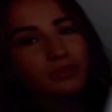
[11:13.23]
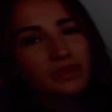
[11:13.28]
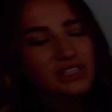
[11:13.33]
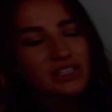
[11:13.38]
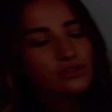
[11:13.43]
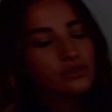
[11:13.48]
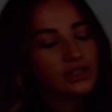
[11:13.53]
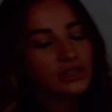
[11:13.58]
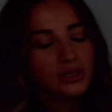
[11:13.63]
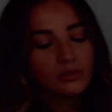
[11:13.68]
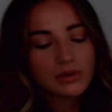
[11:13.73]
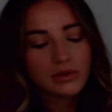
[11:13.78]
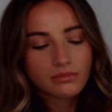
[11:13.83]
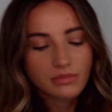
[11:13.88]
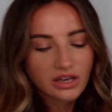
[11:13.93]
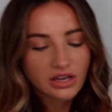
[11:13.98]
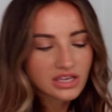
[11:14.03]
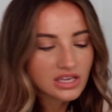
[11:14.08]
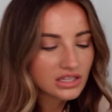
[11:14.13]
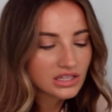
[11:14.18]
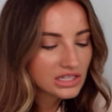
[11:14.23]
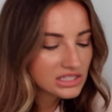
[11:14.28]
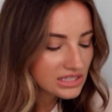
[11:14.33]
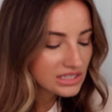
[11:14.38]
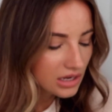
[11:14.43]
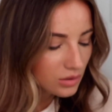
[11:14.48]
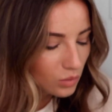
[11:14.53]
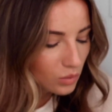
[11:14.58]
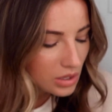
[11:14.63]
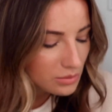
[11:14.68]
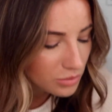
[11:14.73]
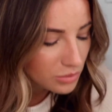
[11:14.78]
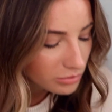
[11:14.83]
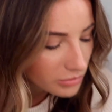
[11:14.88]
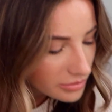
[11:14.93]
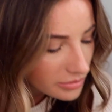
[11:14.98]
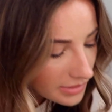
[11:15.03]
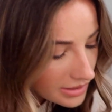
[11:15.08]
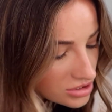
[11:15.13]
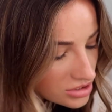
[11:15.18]
These are a little bit mucky. I need to get a wipe on
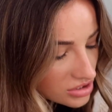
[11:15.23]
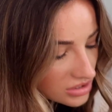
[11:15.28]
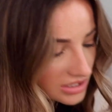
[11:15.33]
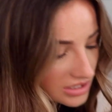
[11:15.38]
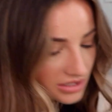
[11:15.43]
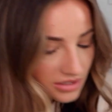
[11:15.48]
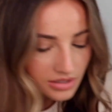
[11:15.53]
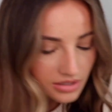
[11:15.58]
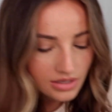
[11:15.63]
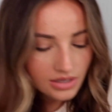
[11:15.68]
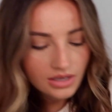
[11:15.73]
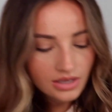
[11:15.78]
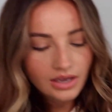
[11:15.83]
them actually.